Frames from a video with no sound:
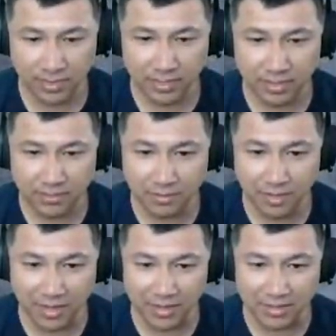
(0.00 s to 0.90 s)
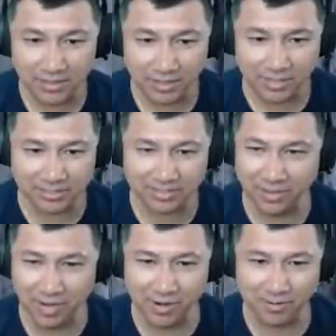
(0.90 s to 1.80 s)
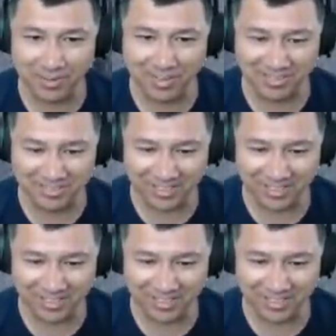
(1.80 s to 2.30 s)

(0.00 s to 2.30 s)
They're all heading towards the wrong place.